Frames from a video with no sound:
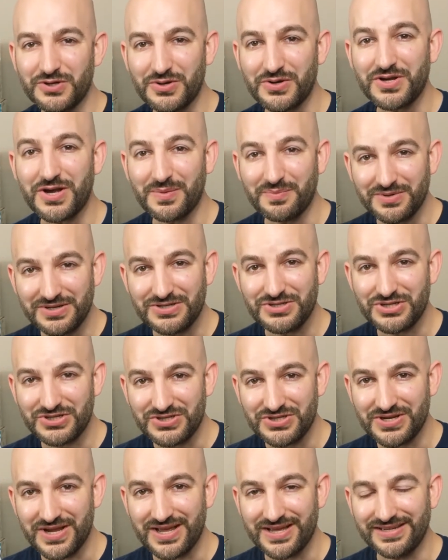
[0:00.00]
your company
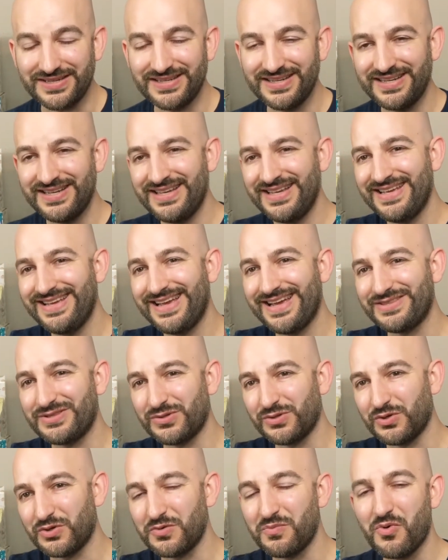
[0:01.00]
just yet, hit
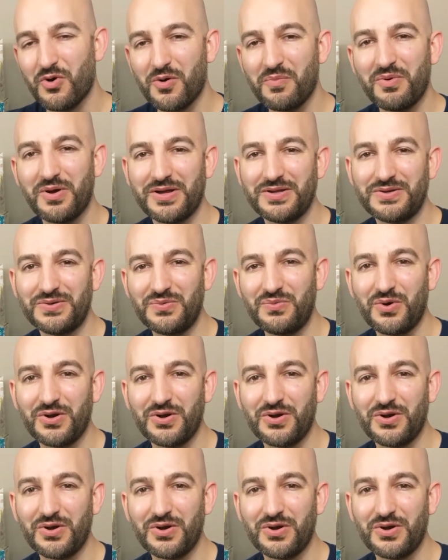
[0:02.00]
the Learn More button.